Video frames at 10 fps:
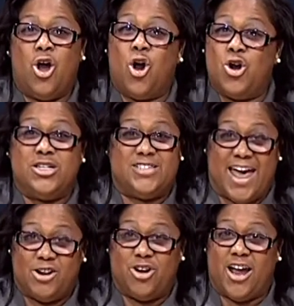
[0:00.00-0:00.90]
On
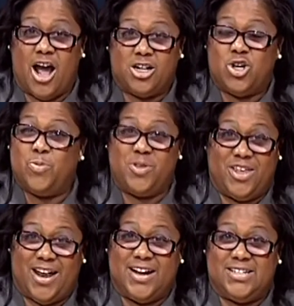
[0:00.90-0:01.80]
Saturday, October the
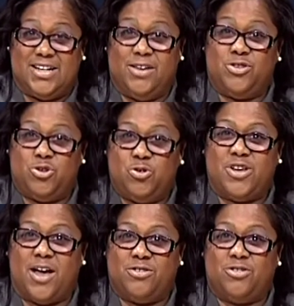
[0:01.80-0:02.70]
19th,
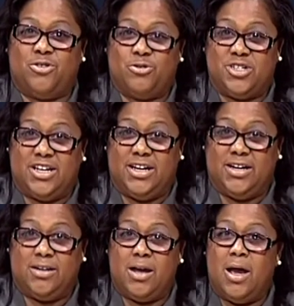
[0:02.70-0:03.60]
2013,